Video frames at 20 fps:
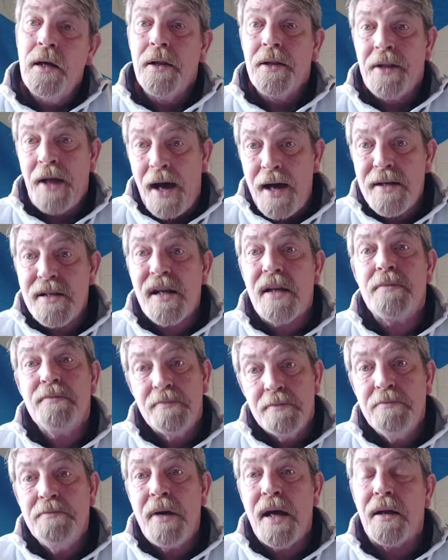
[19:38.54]
That's
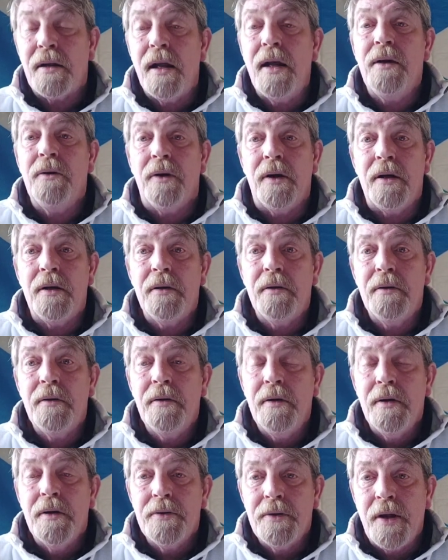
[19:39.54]
more likely
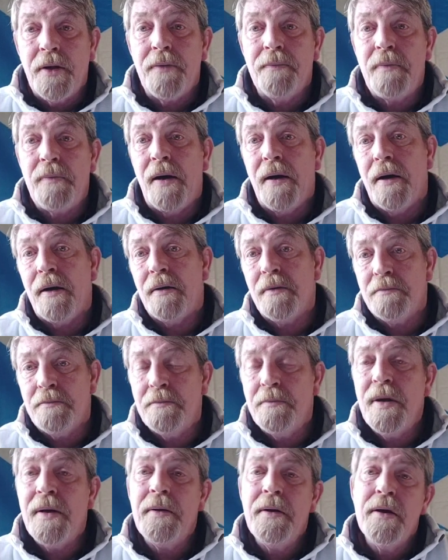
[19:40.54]
than
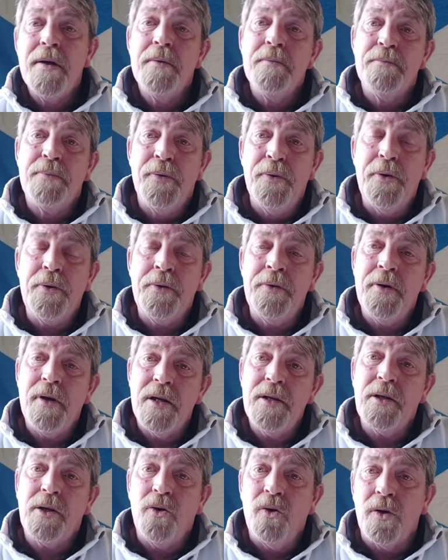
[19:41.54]
Putin
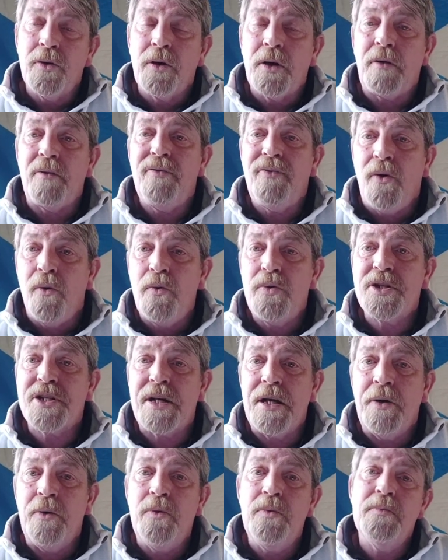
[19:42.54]
going on a
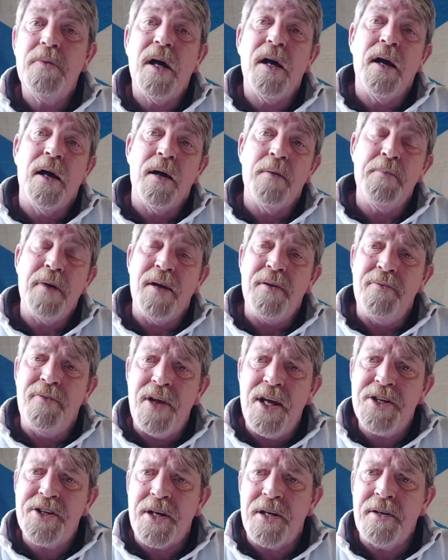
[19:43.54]
full-scale
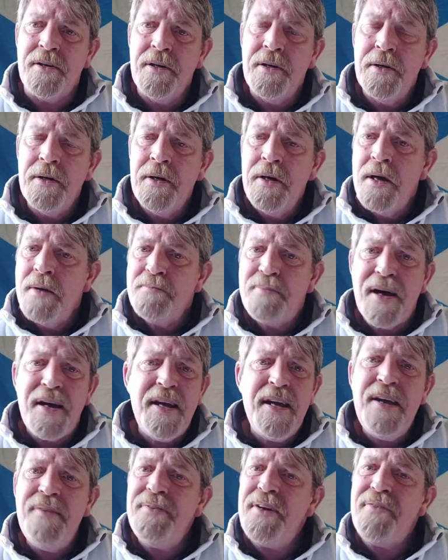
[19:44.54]
invasion. But
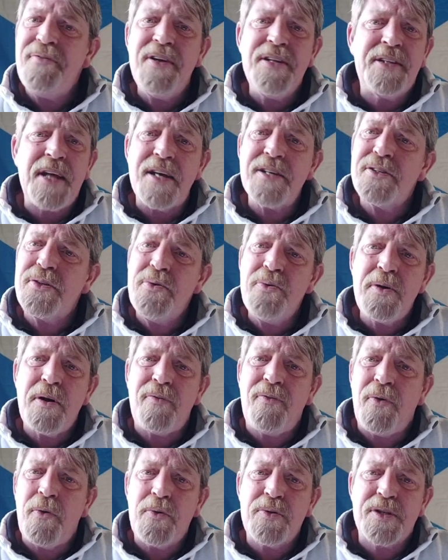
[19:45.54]
even if he does go on a
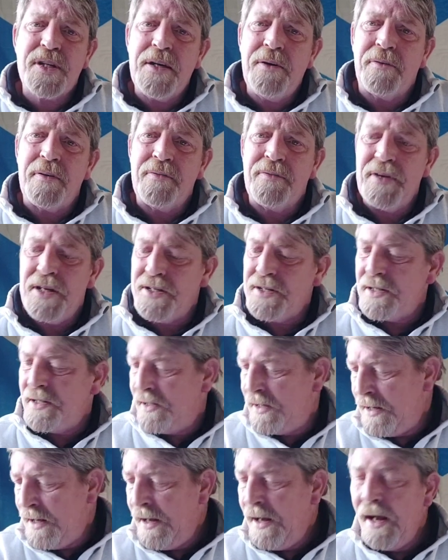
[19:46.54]
full-scale invasion,
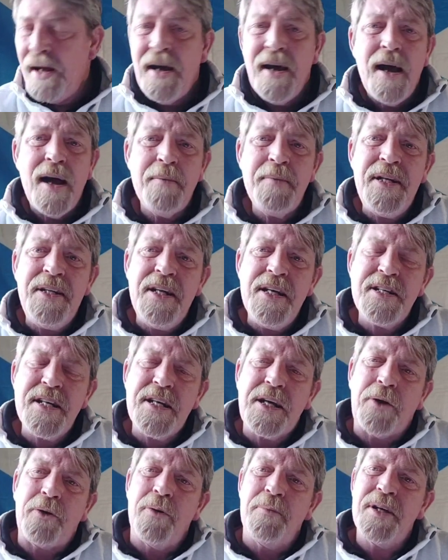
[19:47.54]
I mean, these
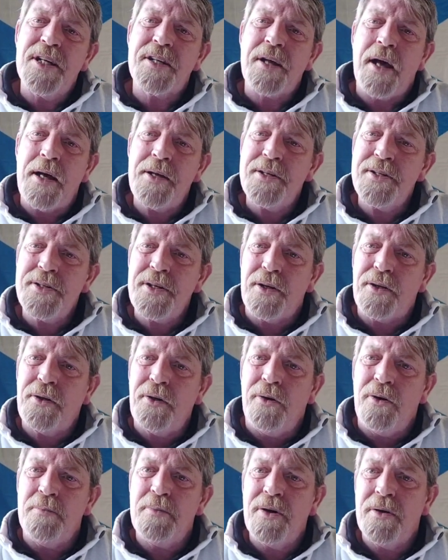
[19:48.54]
economic sanctions are
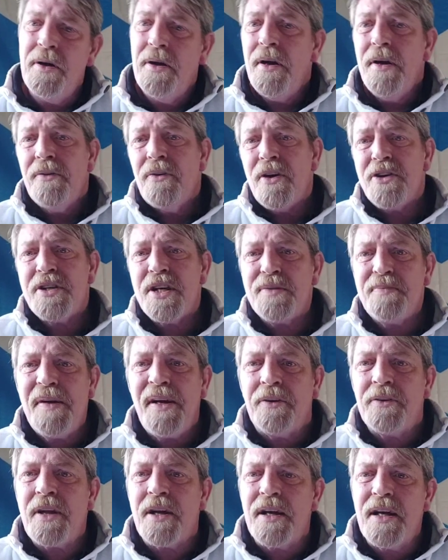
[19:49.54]
talking about, Russia's been
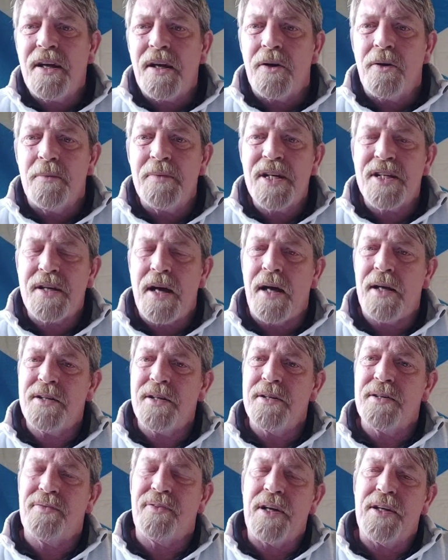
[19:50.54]
under economic
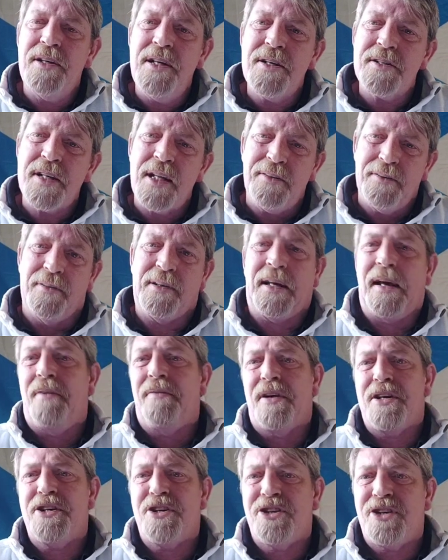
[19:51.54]
sanctions for years, they don't give
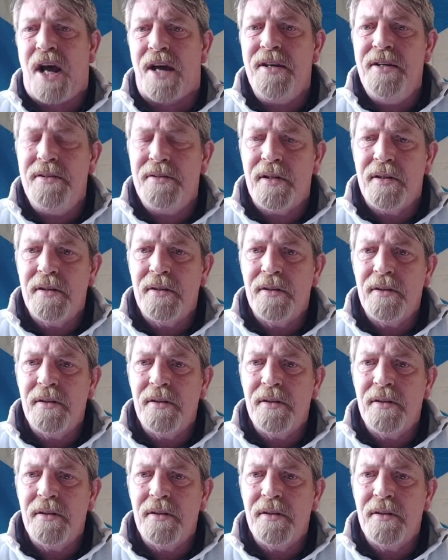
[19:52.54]
a shite.